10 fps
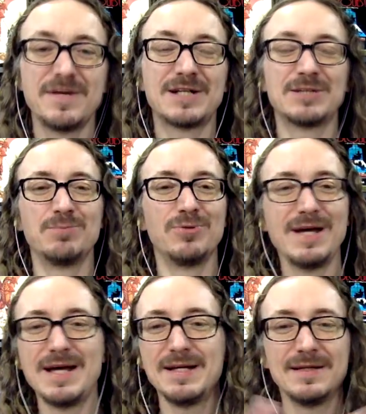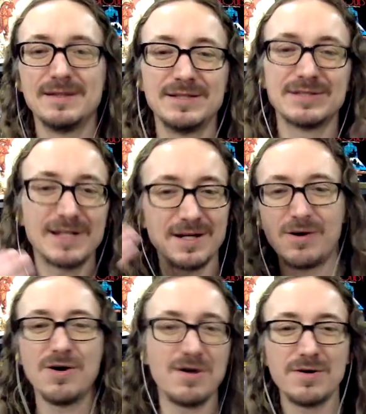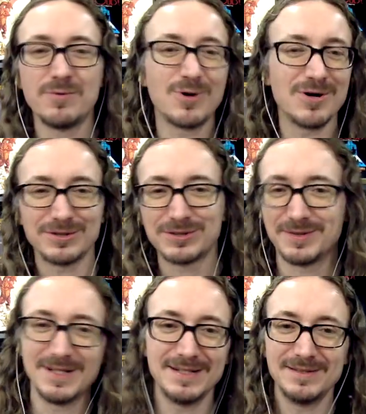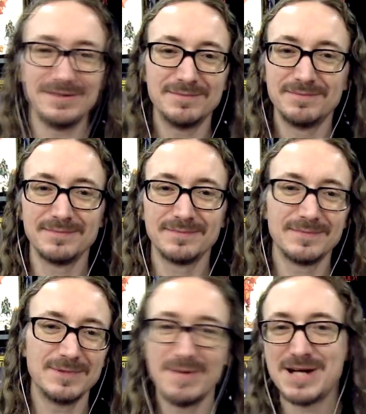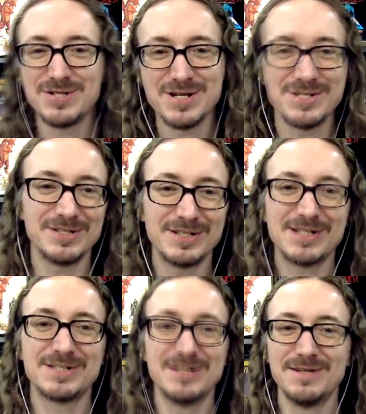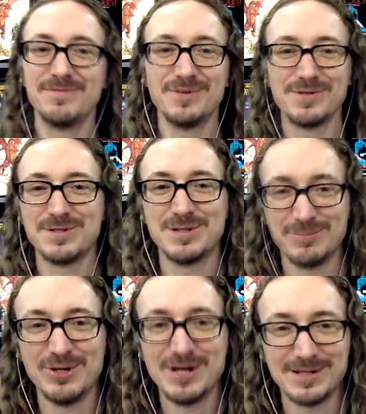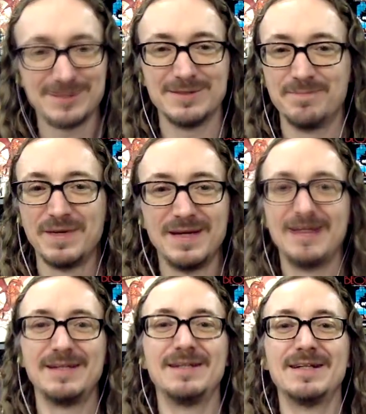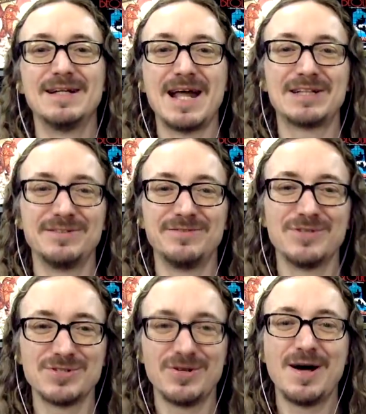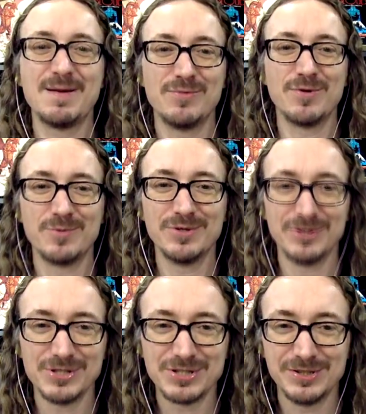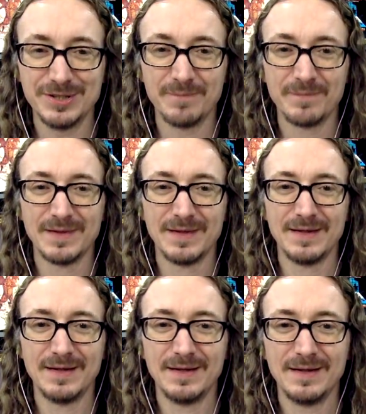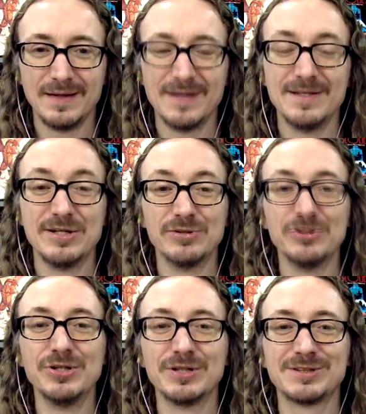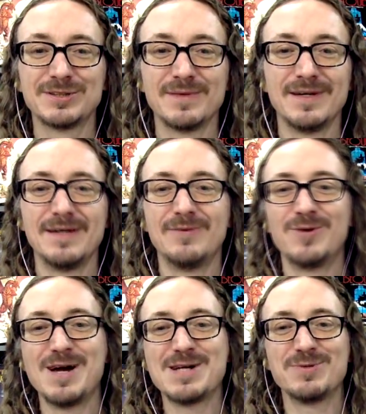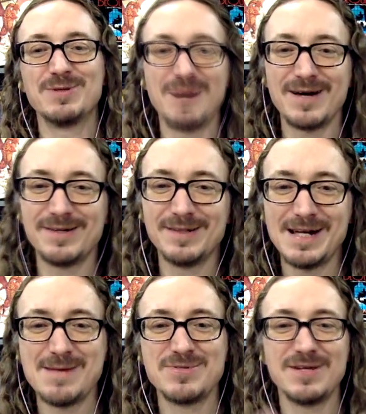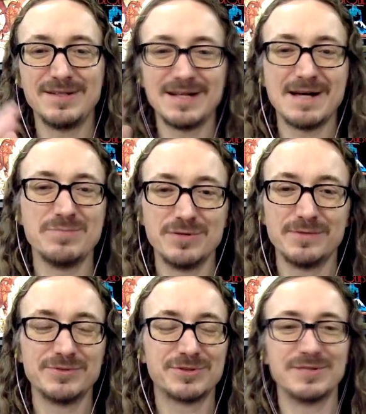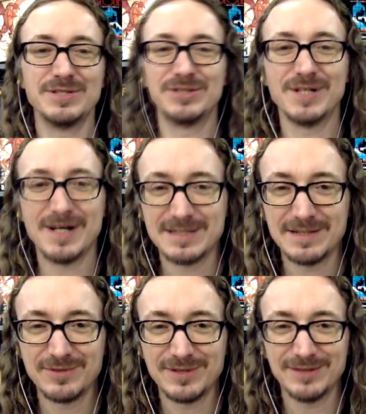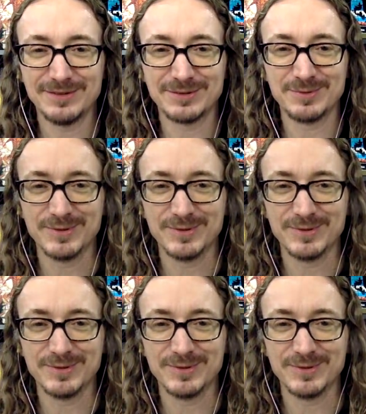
if you're actually playing it, it just kind of all works, right? And you, your imagination kicks in and fills in the blanks, and you can. It actually feels a lot more realistic uh, than it looks. Whereas with the modern games, yeah, you could have beautiful screenshots, everything looks